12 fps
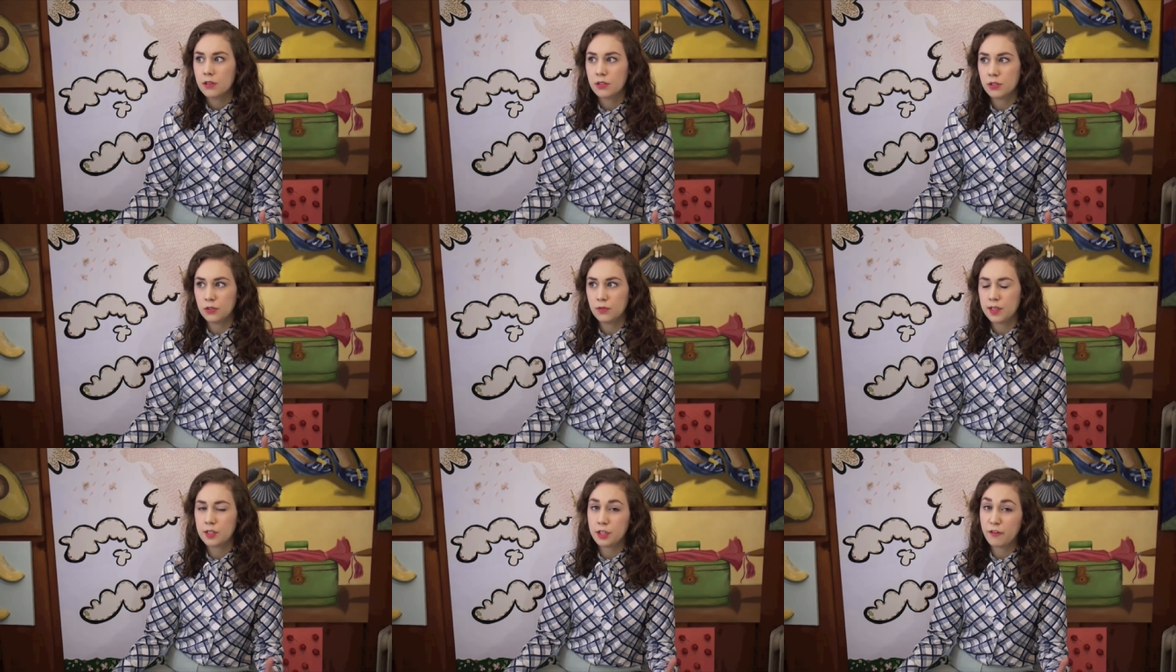to
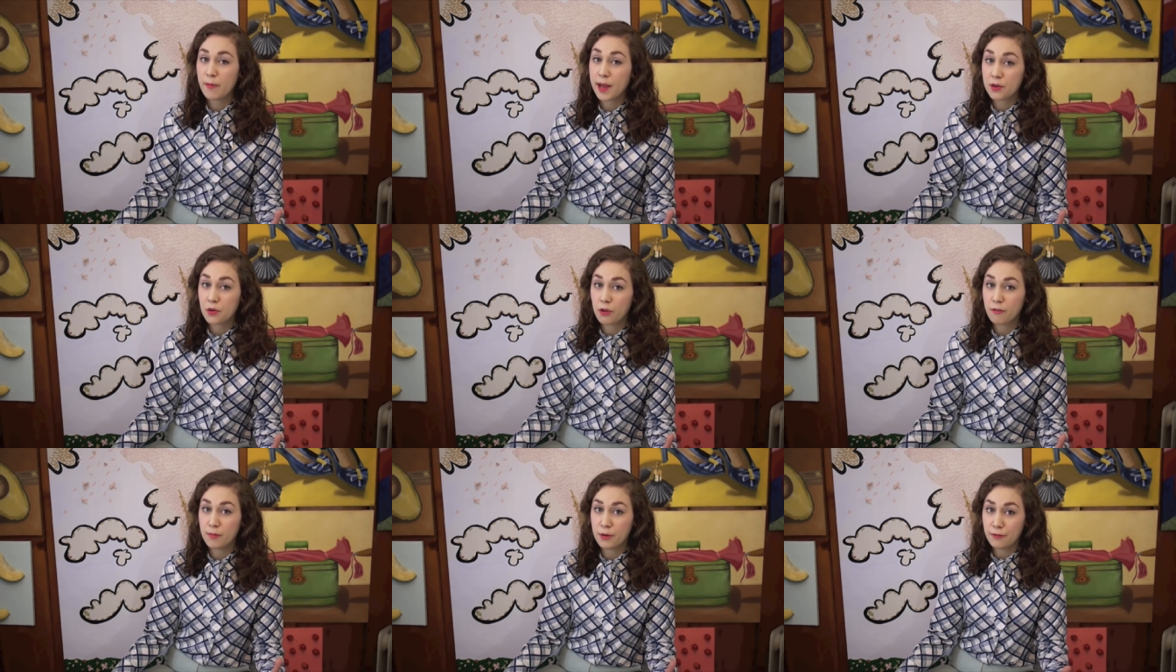achieve my
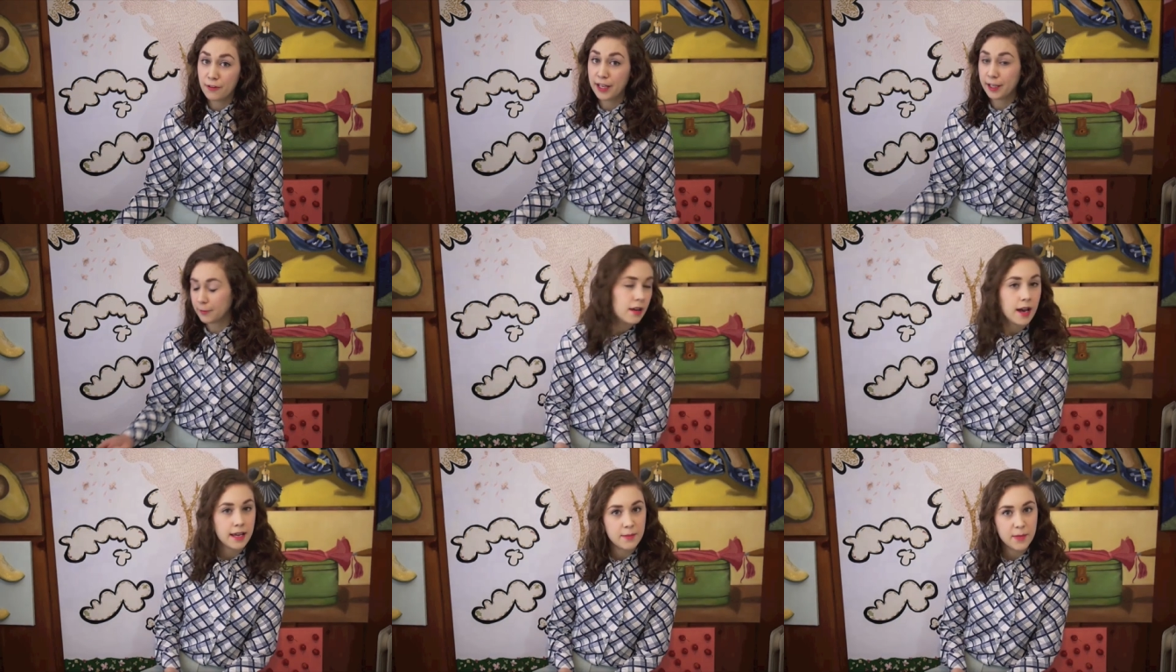goal of moving.
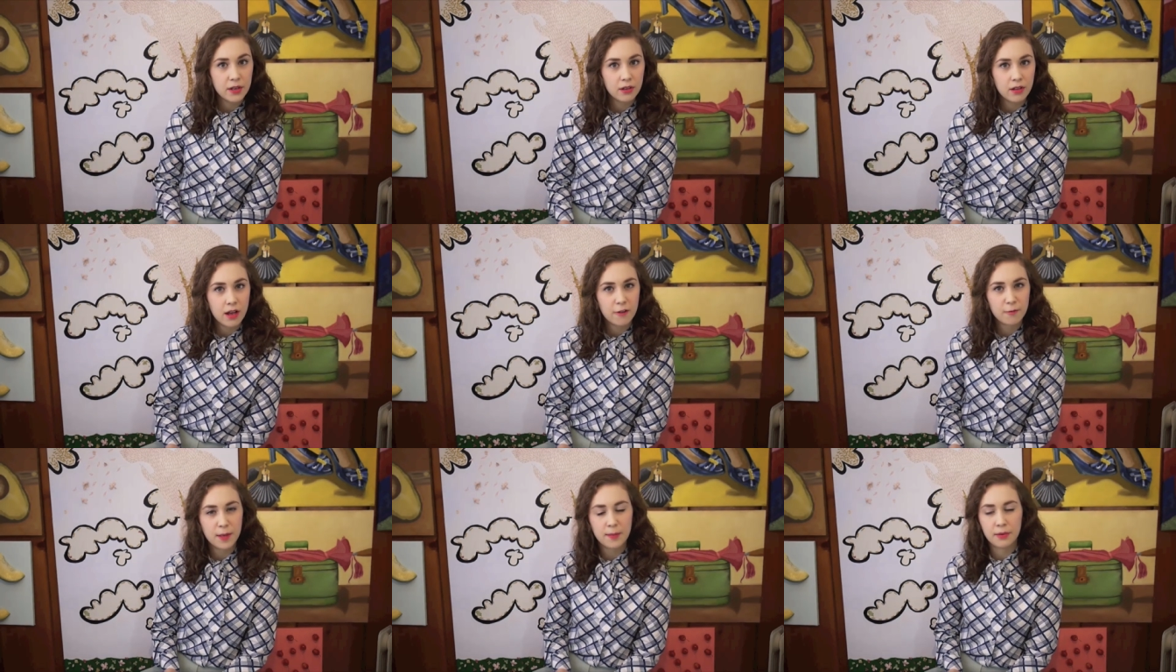I emailed a lot
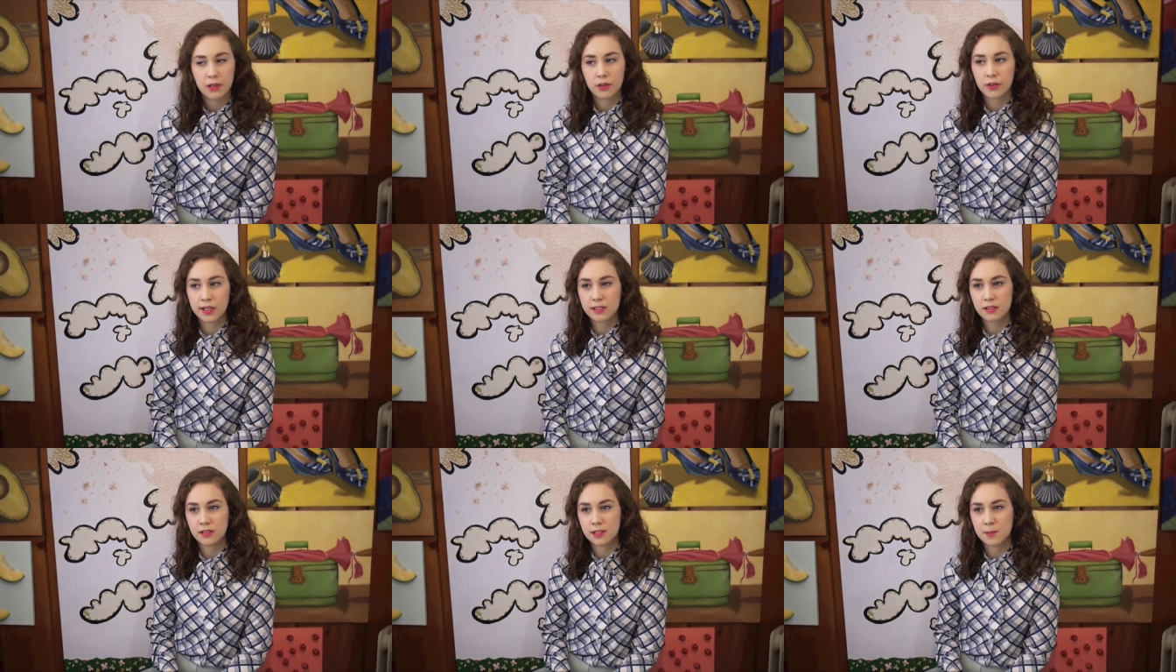of people on
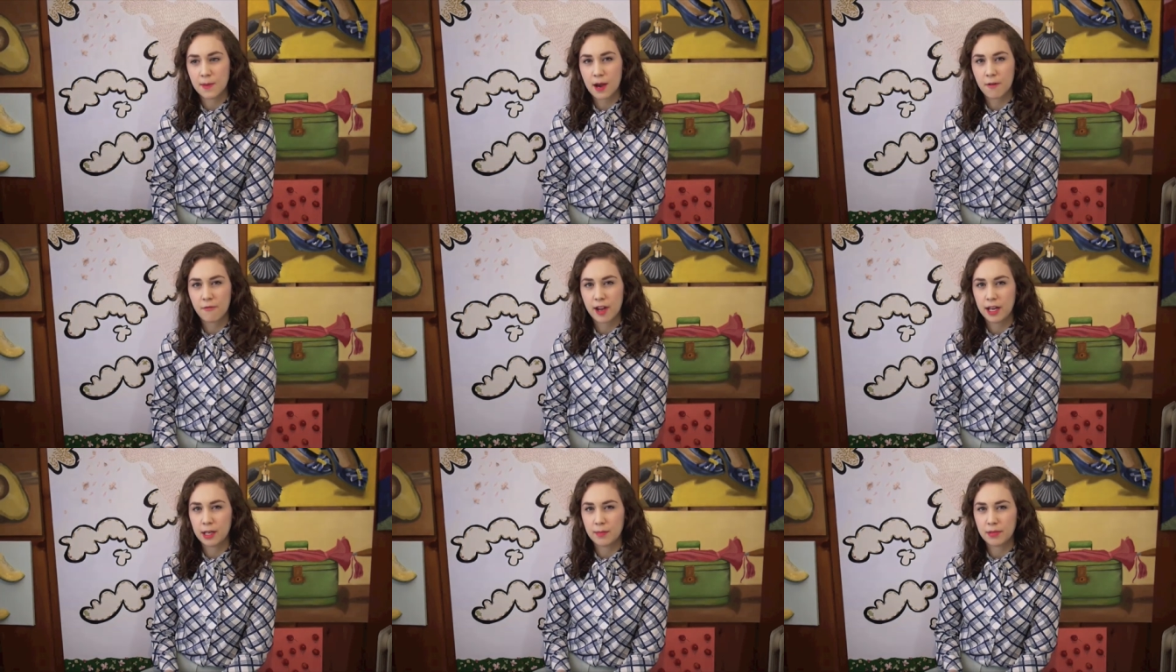Craigslist about
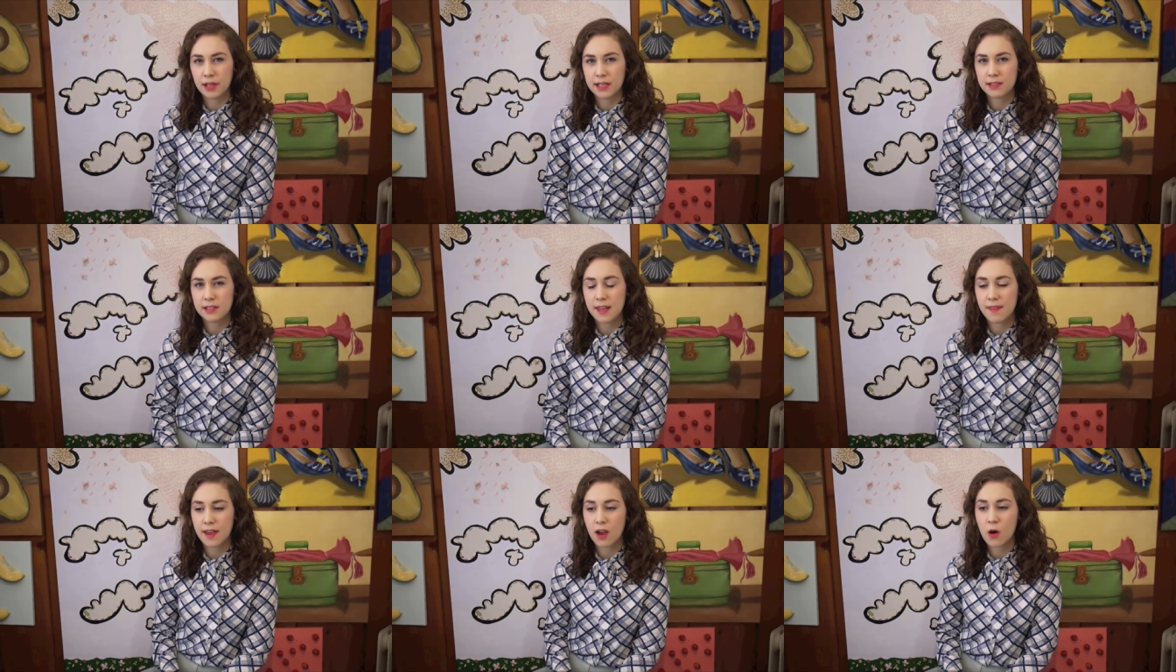finding a place,
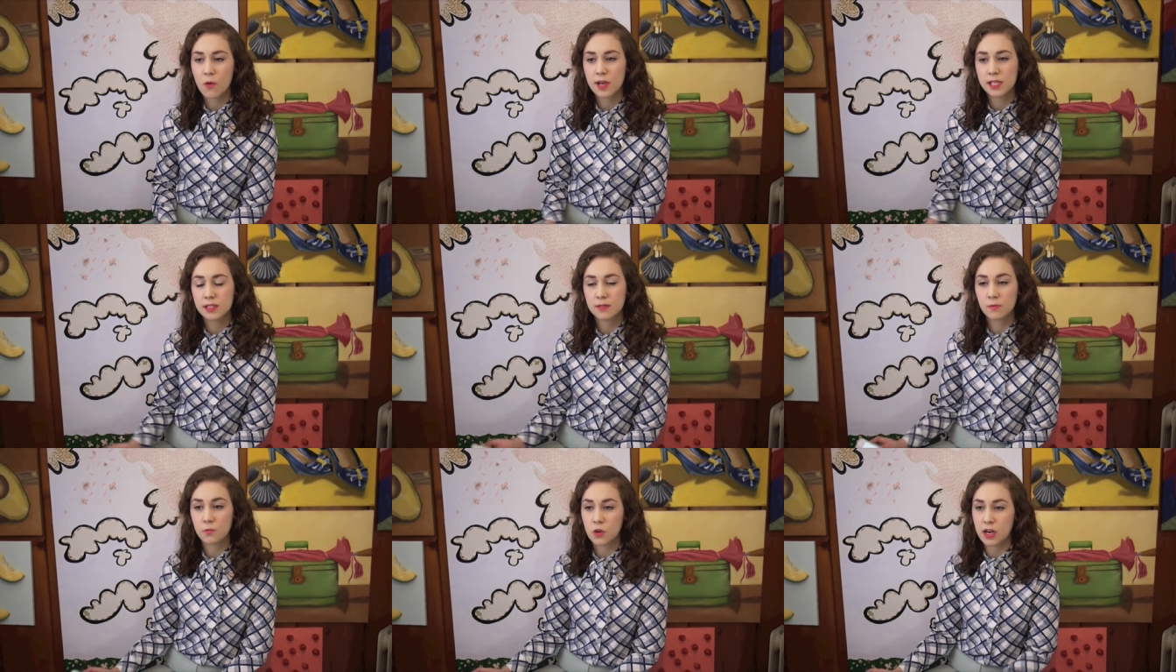and they always
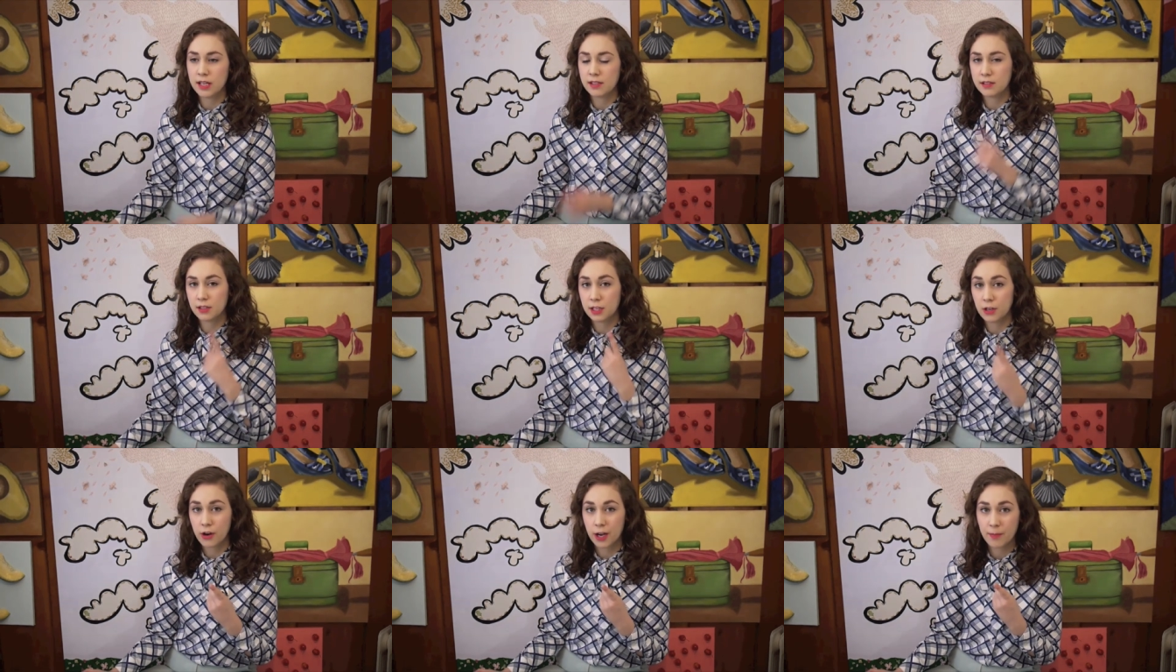want
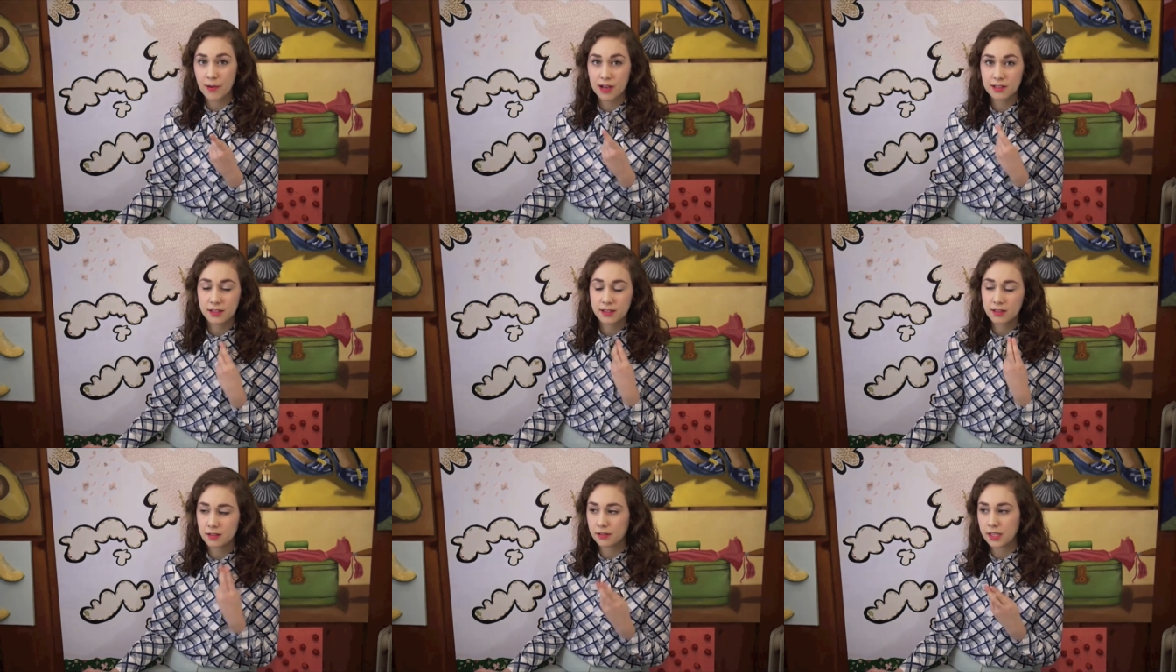security deposits,
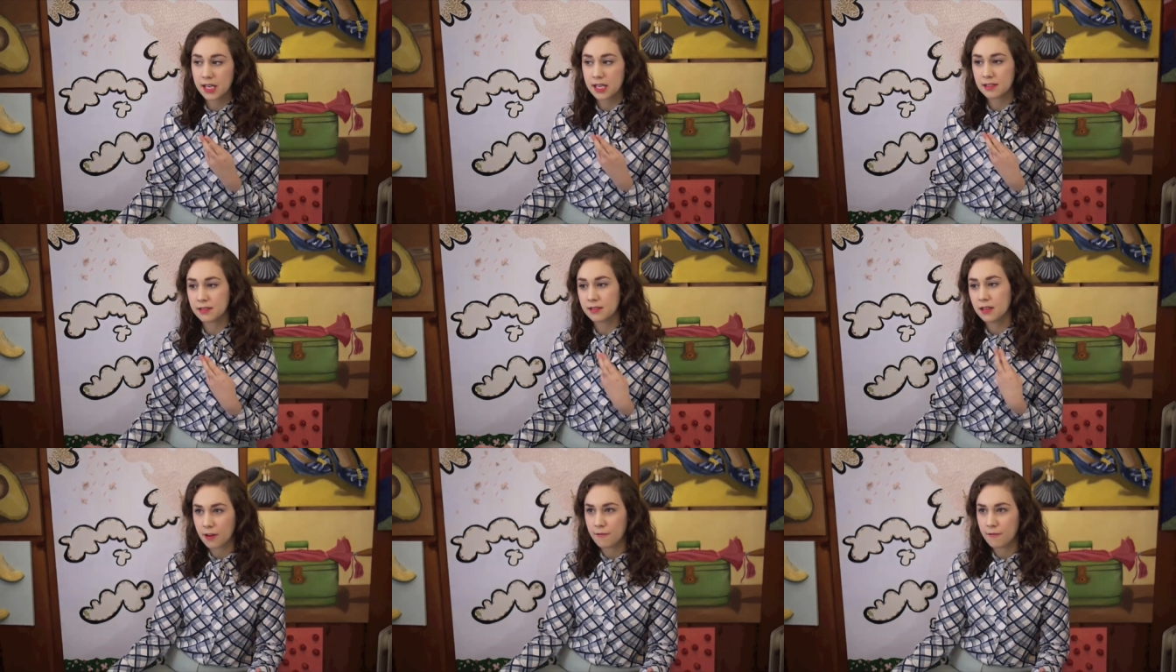a lease.